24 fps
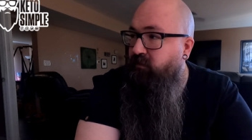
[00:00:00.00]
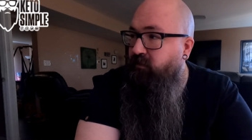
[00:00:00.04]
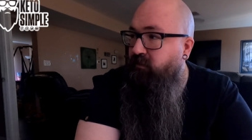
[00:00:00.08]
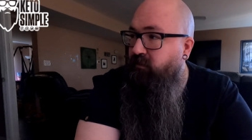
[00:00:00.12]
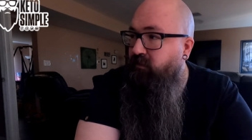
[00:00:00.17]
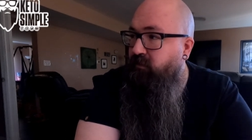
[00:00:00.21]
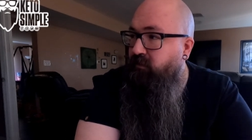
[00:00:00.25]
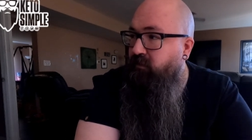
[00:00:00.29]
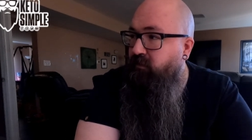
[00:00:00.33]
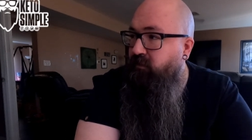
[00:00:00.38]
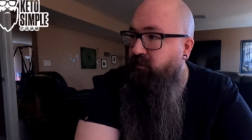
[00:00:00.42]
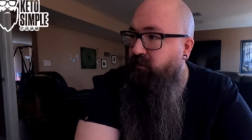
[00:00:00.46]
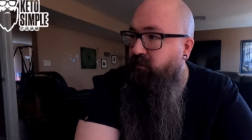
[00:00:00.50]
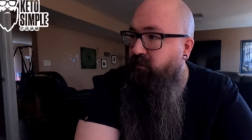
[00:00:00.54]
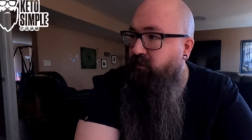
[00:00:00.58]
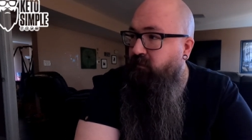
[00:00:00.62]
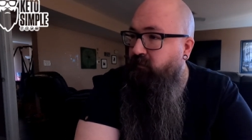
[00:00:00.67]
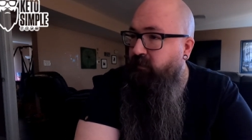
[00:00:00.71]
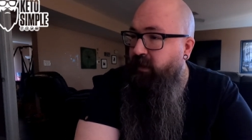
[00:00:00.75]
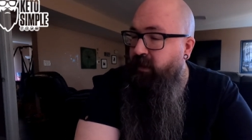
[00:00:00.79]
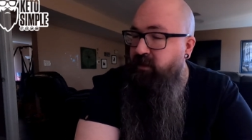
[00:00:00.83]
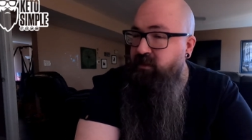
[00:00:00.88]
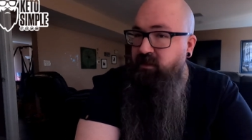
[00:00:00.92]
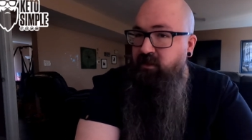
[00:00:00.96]
Hmm.
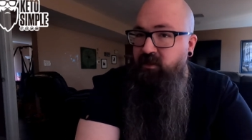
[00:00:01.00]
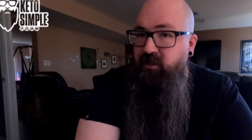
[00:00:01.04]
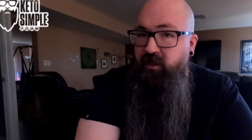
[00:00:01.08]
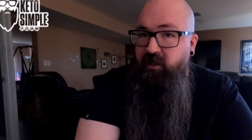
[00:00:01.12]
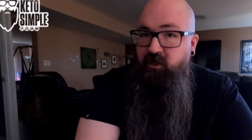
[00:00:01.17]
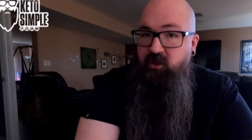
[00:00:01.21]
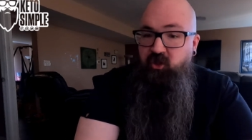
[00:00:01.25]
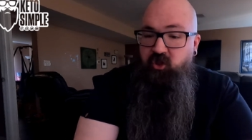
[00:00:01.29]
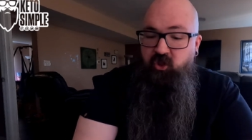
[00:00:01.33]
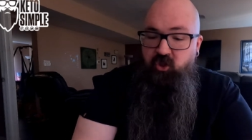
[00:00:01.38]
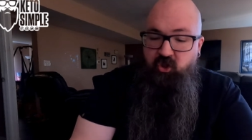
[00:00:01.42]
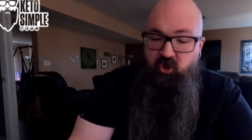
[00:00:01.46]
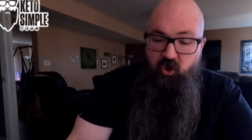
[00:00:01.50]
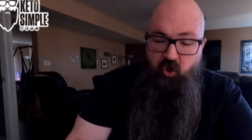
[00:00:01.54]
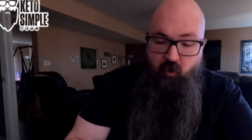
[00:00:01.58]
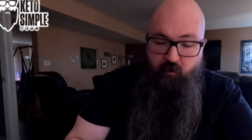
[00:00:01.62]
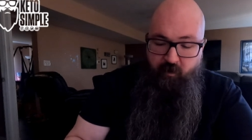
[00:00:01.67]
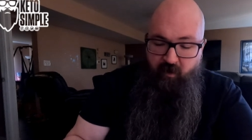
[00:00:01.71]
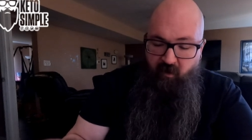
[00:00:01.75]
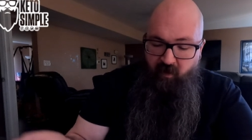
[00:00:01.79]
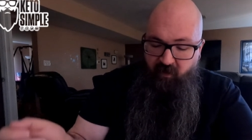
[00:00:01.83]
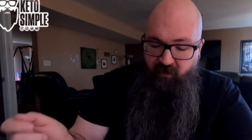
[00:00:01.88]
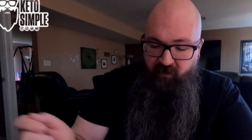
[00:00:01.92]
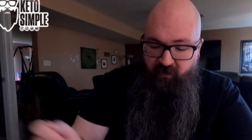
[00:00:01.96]
It's like
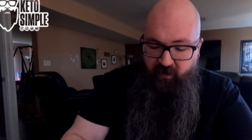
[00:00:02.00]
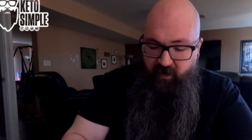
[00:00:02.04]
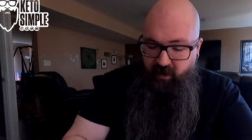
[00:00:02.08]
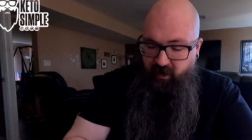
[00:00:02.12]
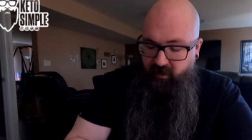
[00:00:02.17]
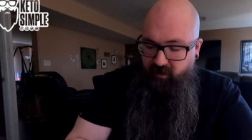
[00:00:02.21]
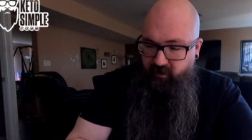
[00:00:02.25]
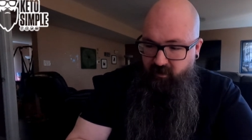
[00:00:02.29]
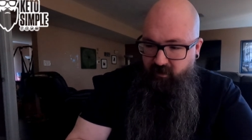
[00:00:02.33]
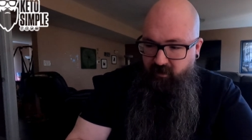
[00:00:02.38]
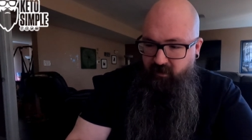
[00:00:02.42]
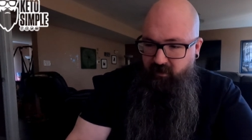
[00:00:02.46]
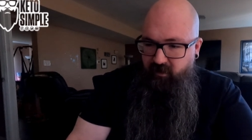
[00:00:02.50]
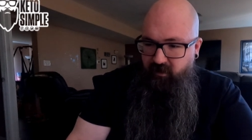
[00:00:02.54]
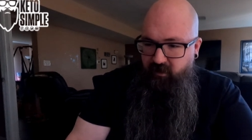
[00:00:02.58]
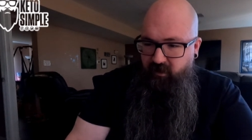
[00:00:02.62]
super thick.